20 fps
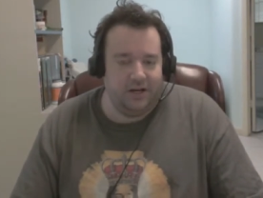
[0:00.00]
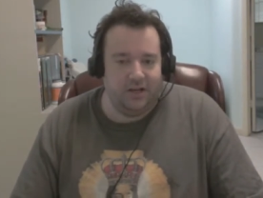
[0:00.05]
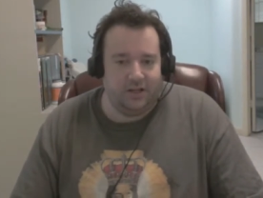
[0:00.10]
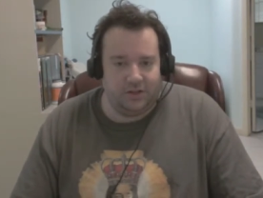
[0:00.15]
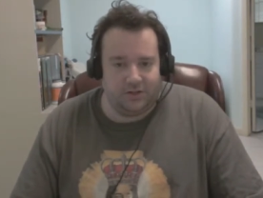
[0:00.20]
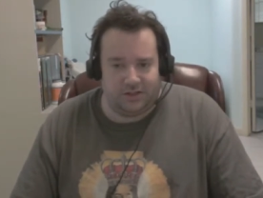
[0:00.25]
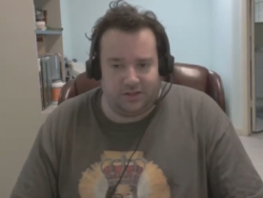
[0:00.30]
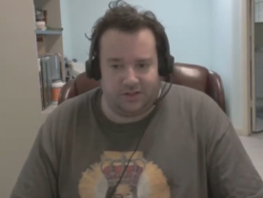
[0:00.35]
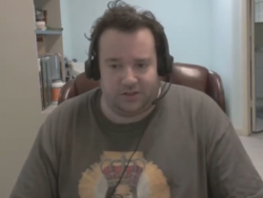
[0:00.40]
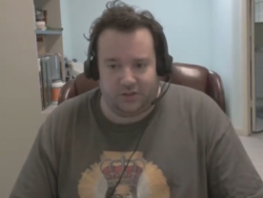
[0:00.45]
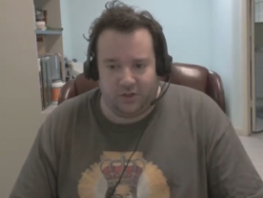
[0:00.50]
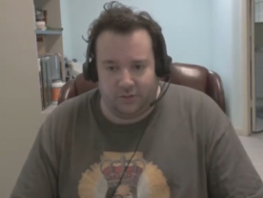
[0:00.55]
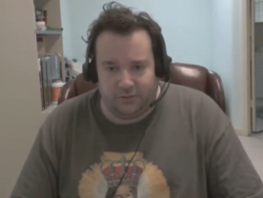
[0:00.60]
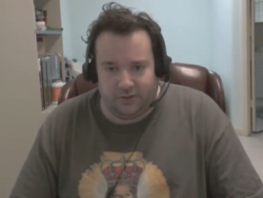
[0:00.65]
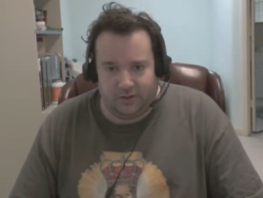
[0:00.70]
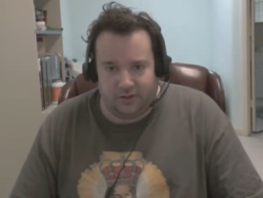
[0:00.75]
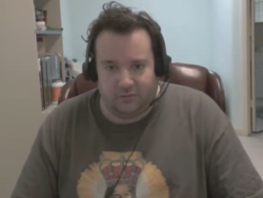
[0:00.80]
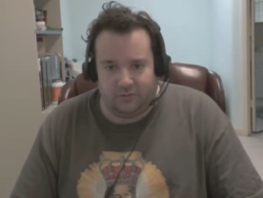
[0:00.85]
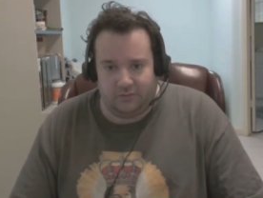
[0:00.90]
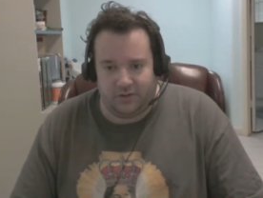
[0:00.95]
There's a
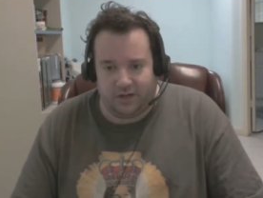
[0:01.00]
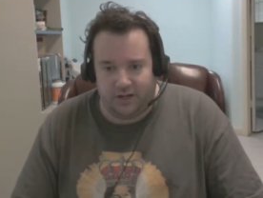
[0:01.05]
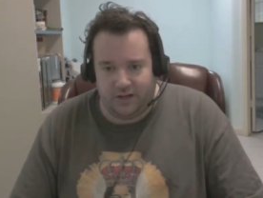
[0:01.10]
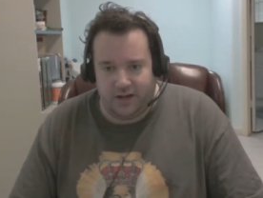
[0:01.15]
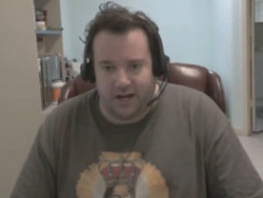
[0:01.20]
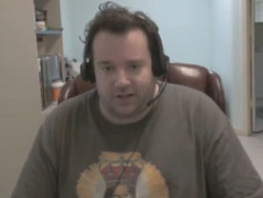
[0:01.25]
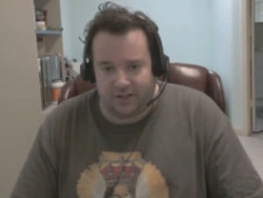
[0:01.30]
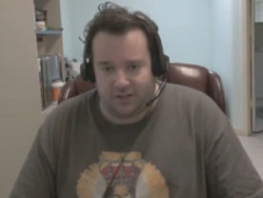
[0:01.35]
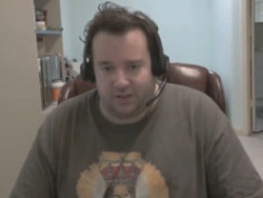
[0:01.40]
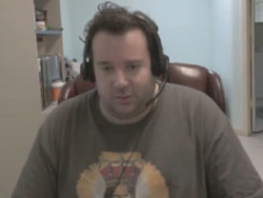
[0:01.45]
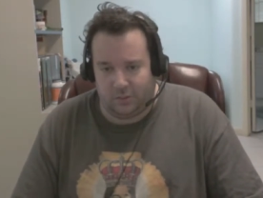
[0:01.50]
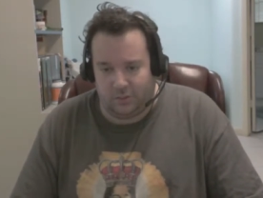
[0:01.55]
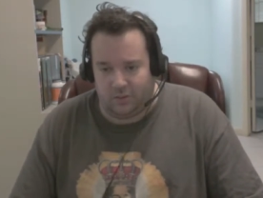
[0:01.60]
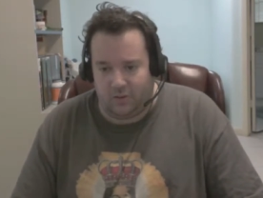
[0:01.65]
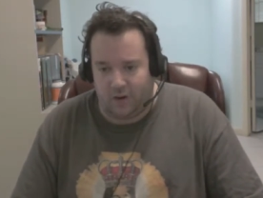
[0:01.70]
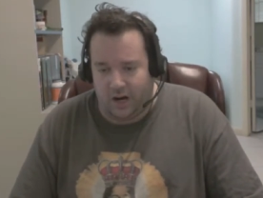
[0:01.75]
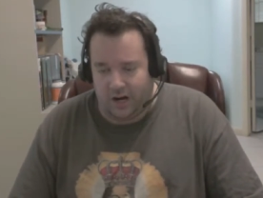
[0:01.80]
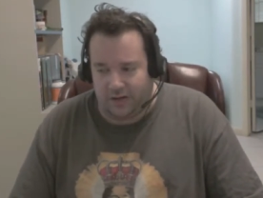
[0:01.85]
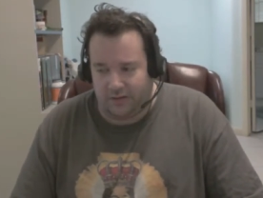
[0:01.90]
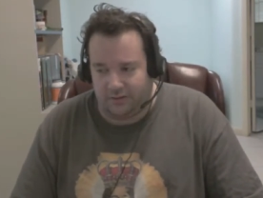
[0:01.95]
server connection
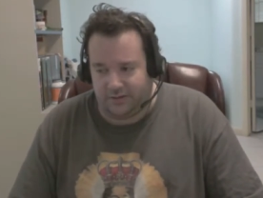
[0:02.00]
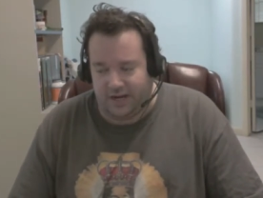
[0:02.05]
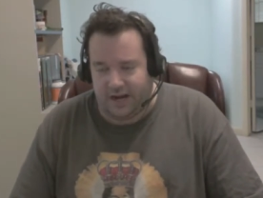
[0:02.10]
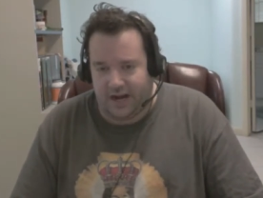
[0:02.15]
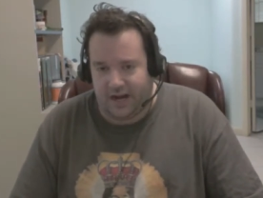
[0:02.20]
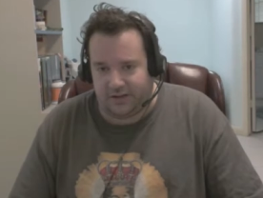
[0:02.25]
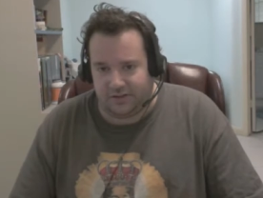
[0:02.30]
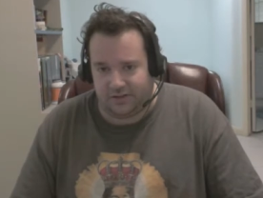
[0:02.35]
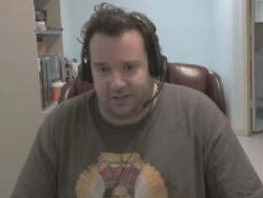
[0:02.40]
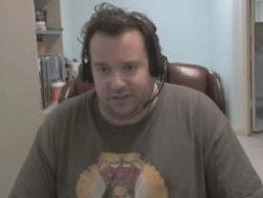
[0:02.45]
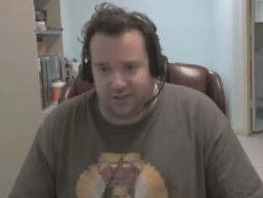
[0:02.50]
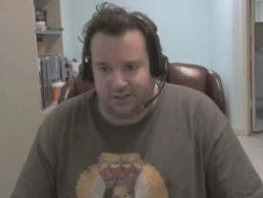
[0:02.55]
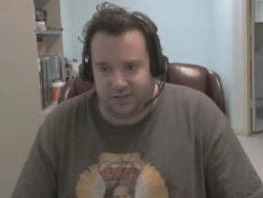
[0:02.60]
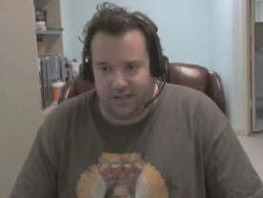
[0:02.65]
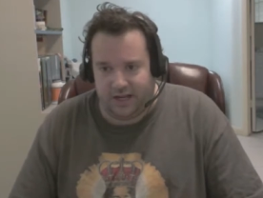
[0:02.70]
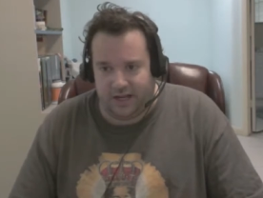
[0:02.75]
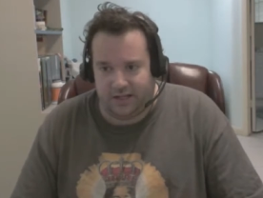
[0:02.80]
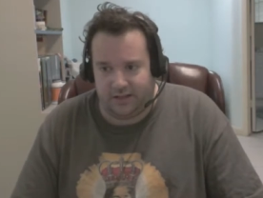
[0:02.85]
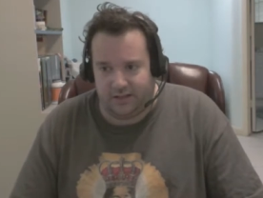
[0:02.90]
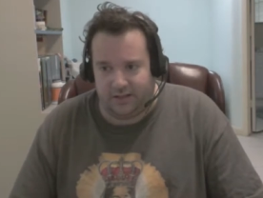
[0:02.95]
required to access
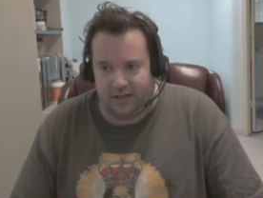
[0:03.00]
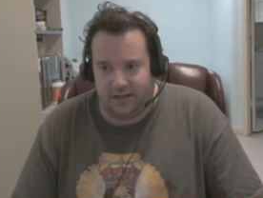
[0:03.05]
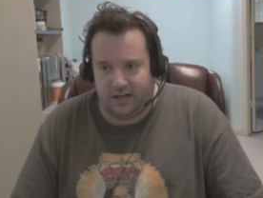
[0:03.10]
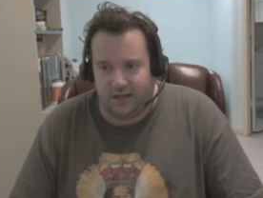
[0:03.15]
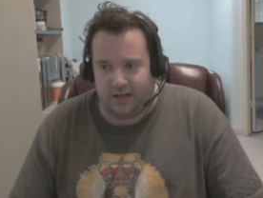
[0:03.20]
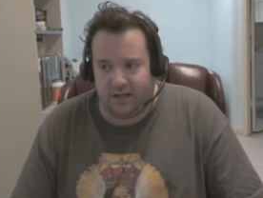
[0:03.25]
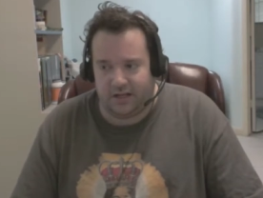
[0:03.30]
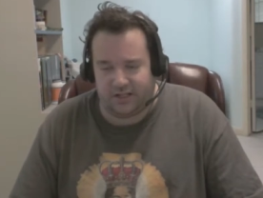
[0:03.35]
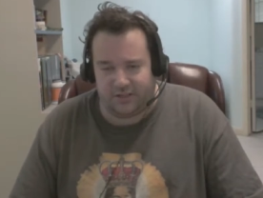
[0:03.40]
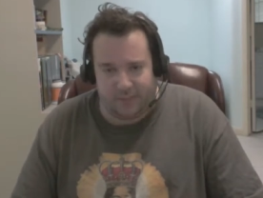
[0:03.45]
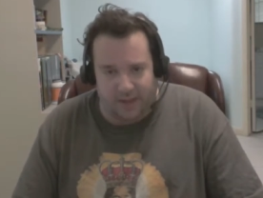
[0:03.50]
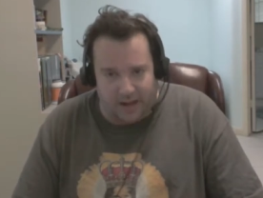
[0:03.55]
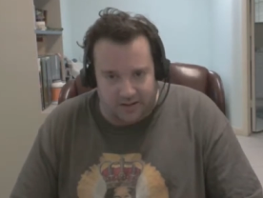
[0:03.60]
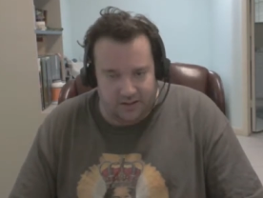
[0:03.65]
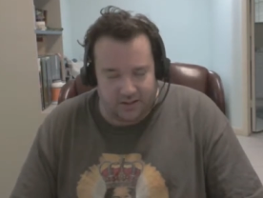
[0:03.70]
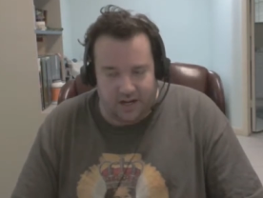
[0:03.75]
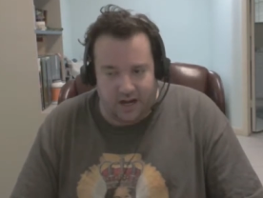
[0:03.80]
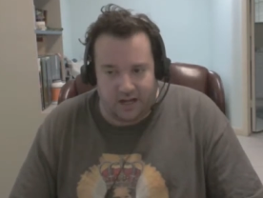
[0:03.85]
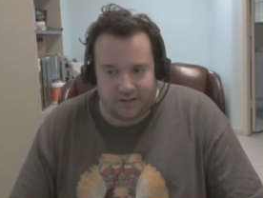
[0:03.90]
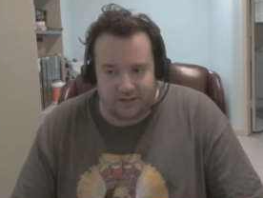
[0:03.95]
like the
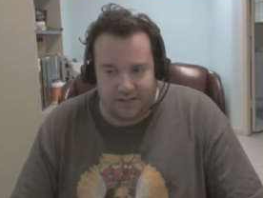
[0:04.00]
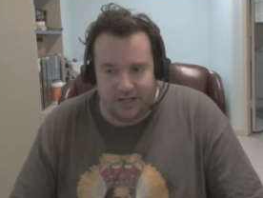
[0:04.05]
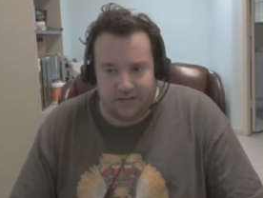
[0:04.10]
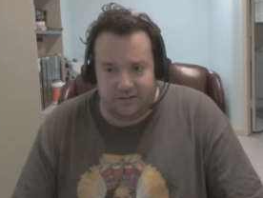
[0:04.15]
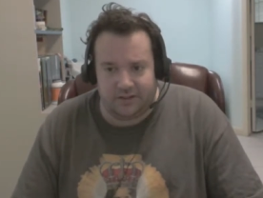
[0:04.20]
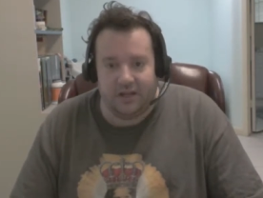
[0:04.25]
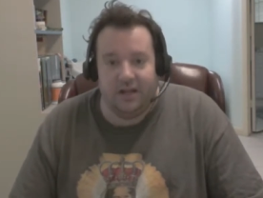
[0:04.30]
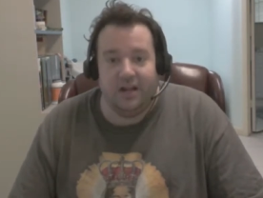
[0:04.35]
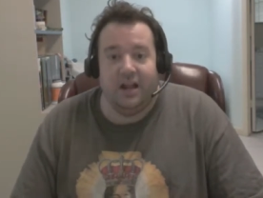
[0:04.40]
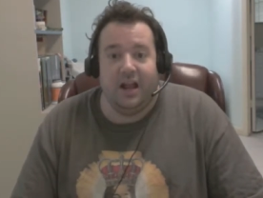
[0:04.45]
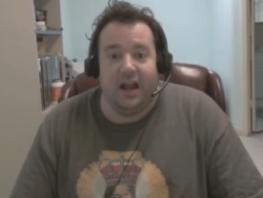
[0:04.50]
expanded content,